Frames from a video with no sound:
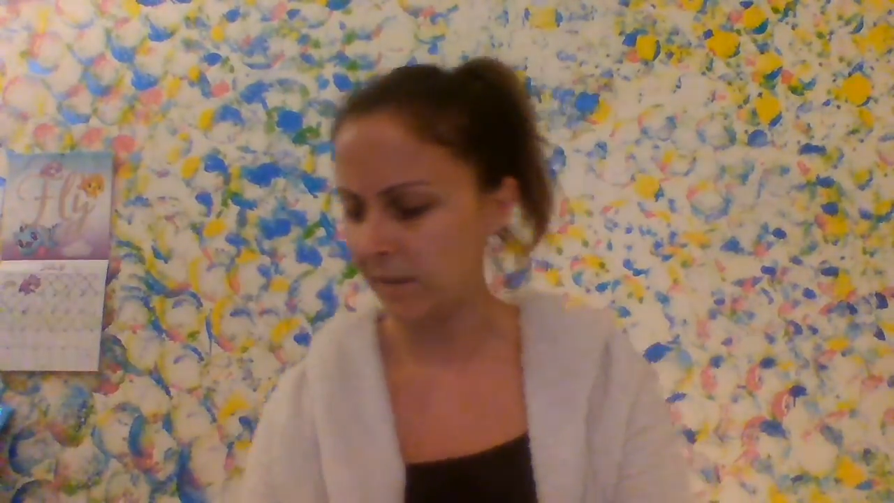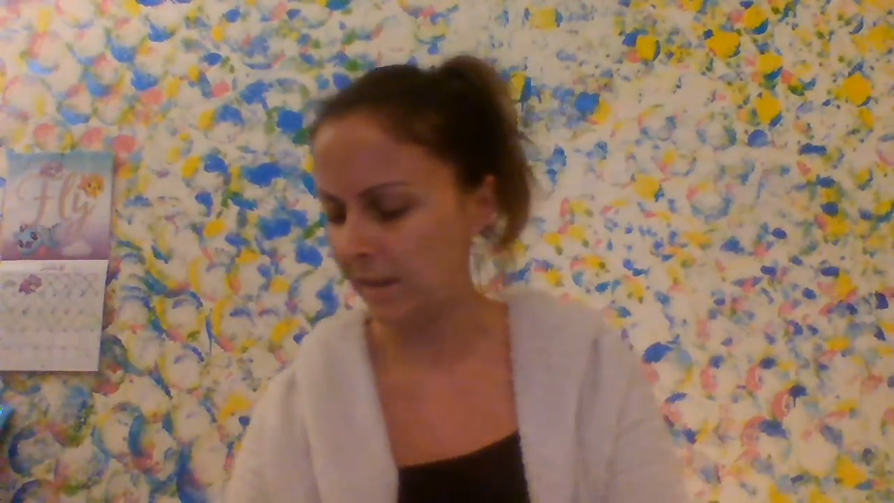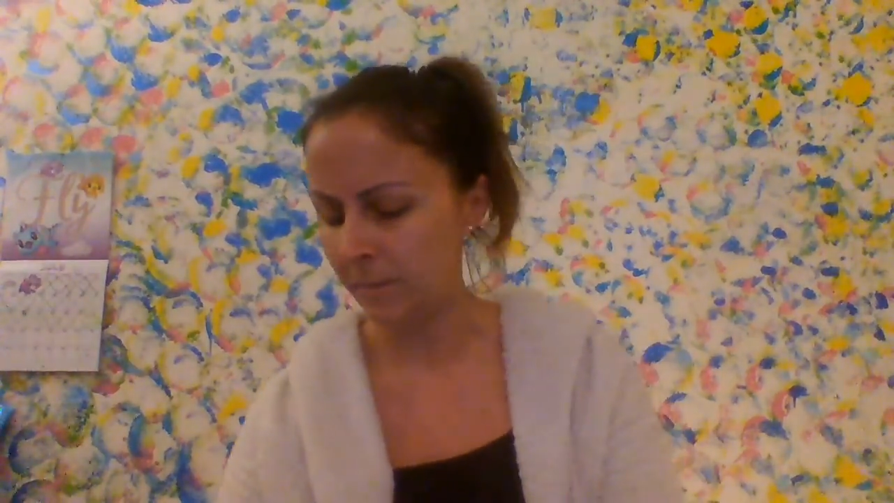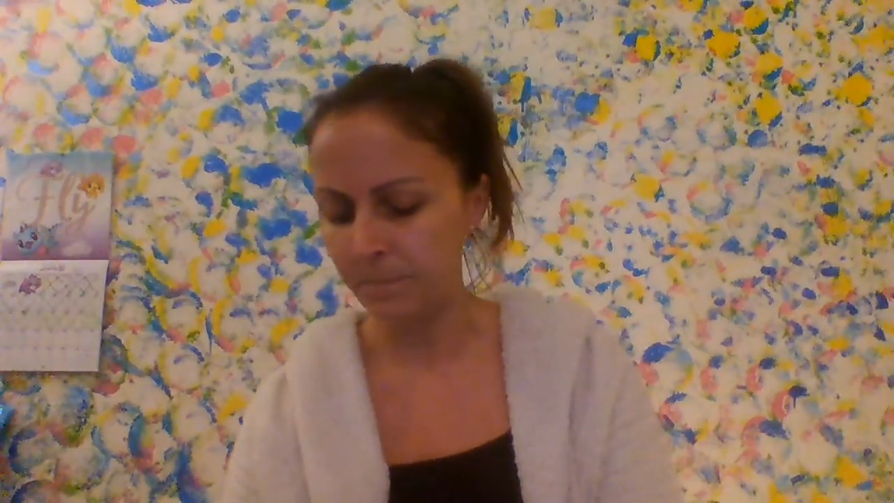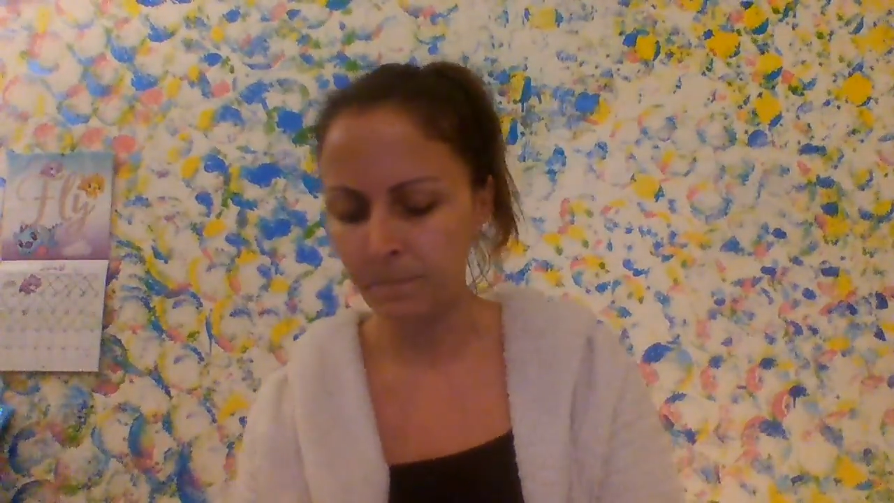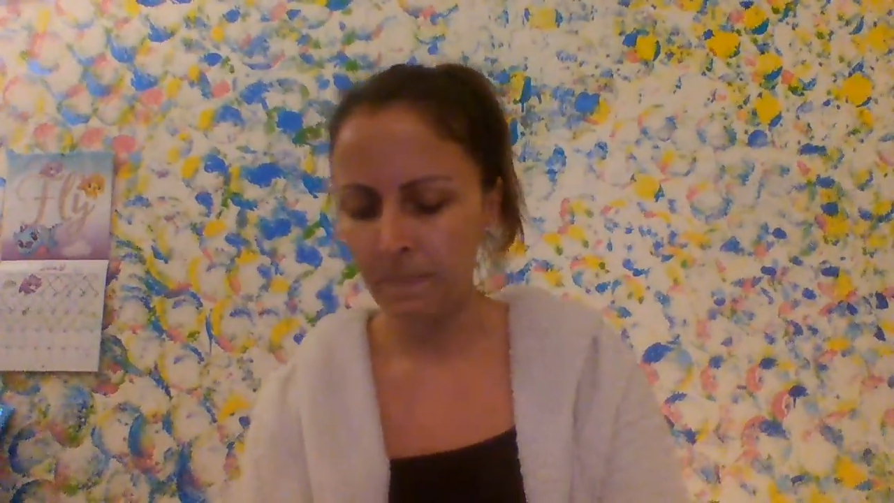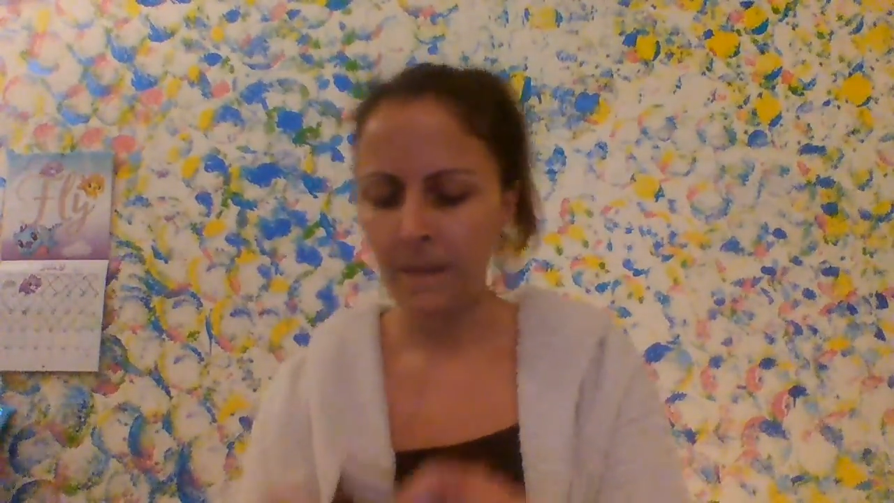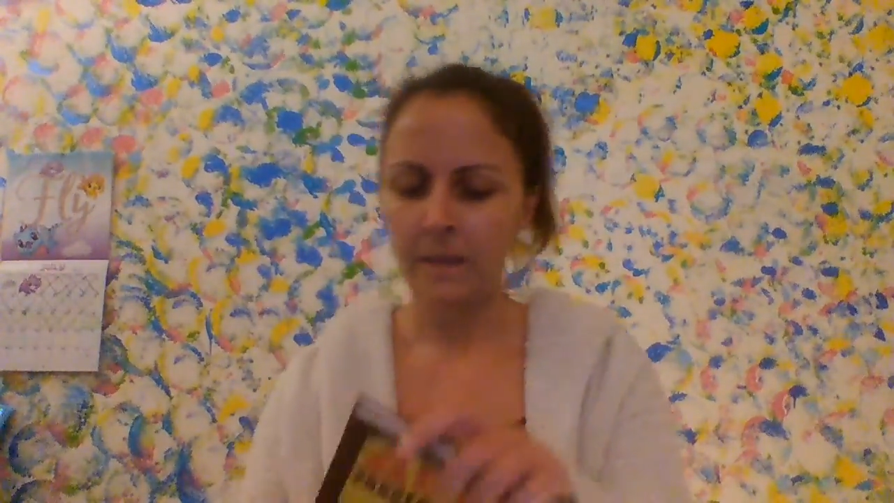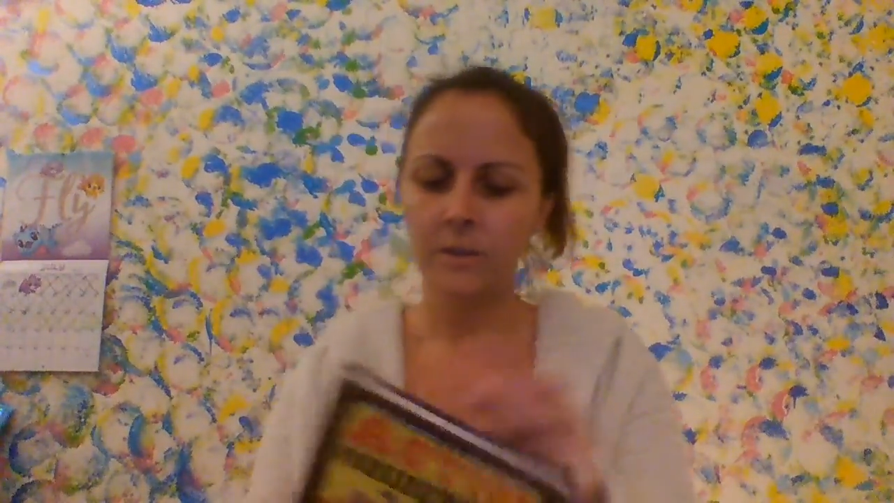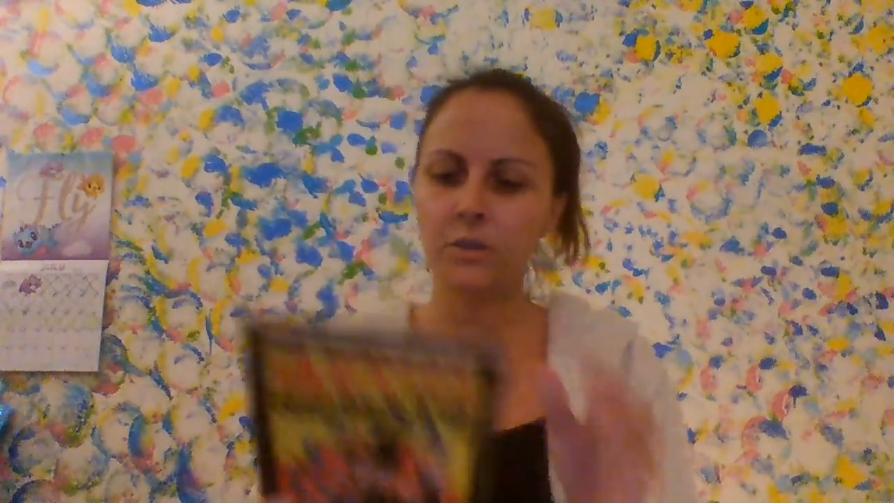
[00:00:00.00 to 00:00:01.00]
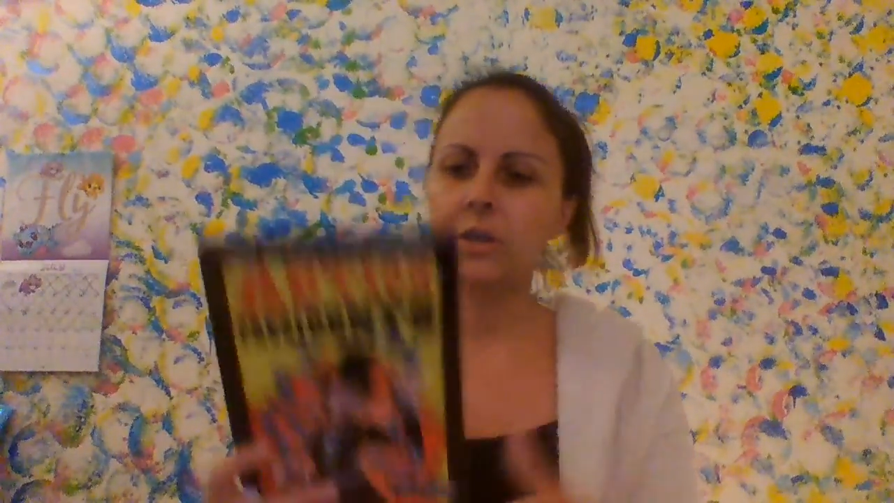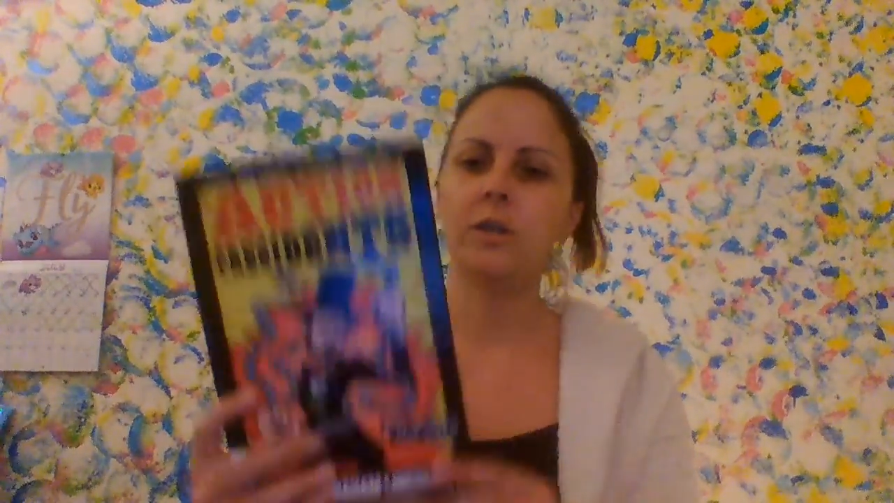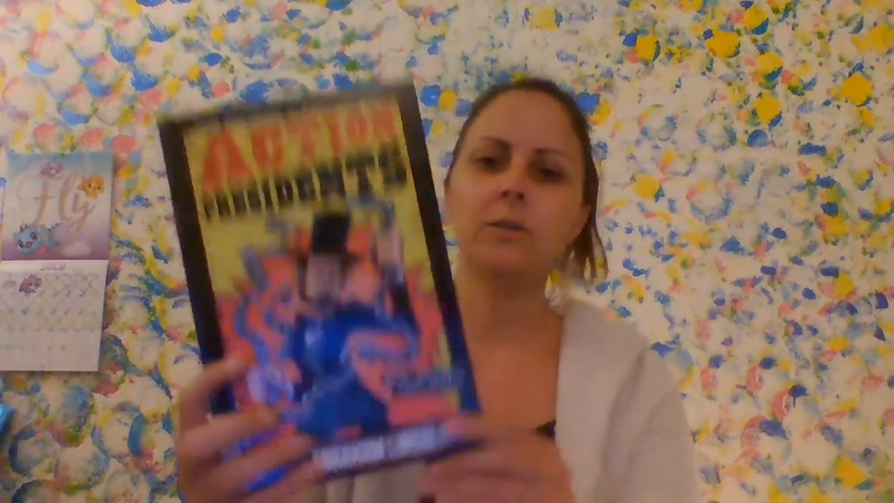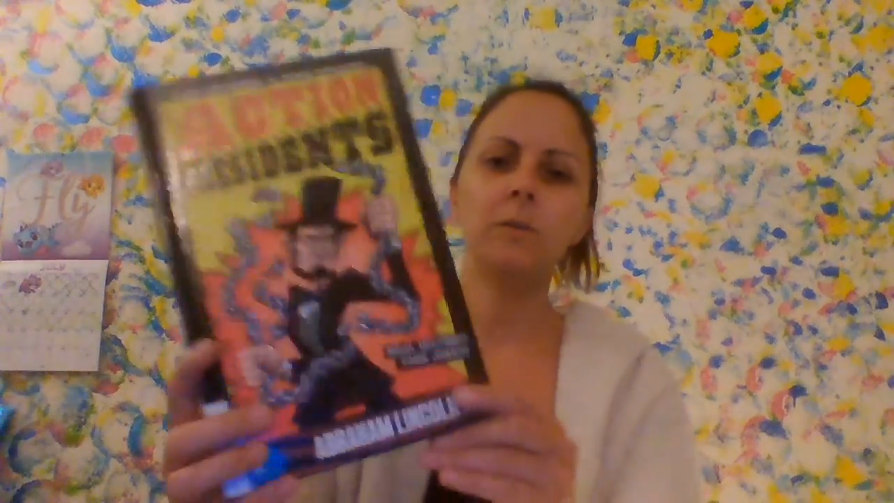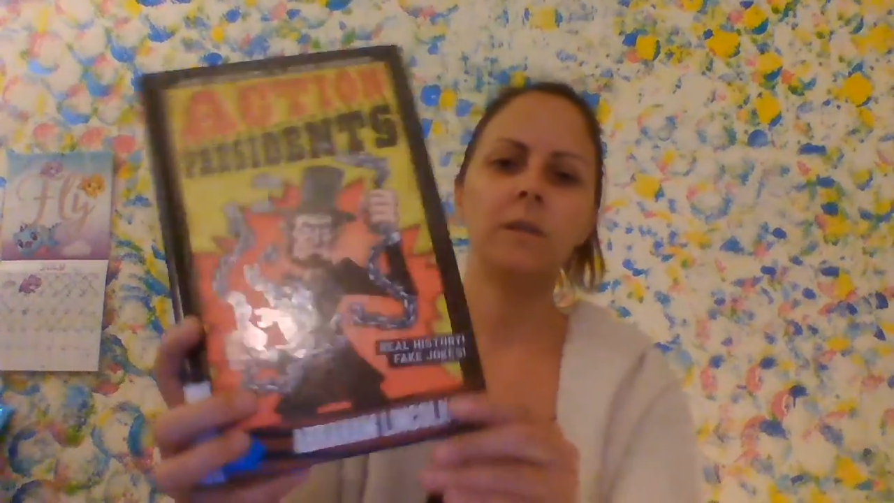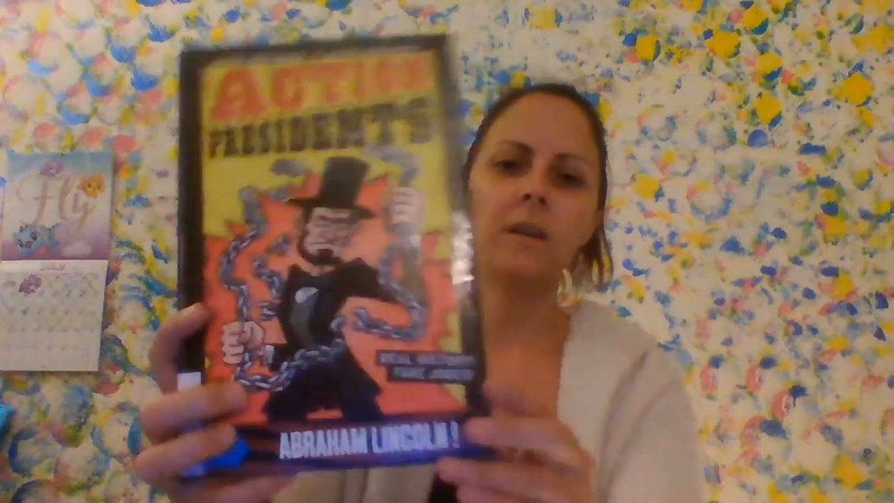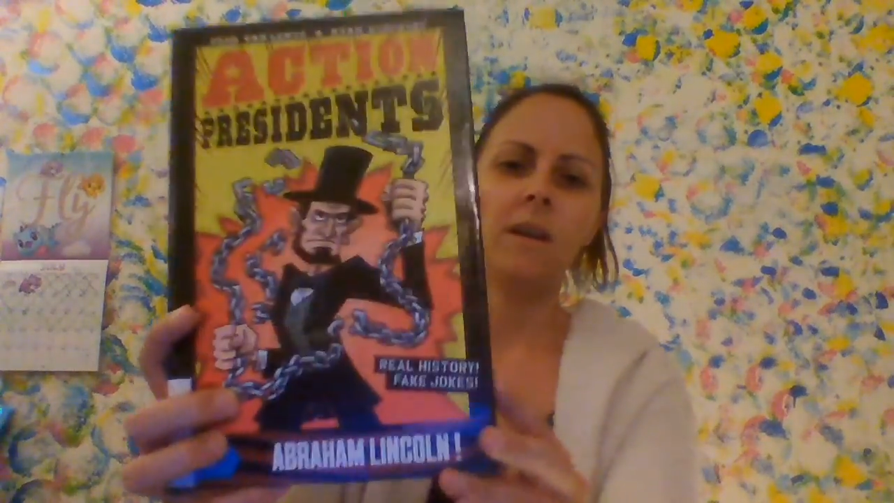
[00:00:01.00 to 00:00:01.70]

right now. So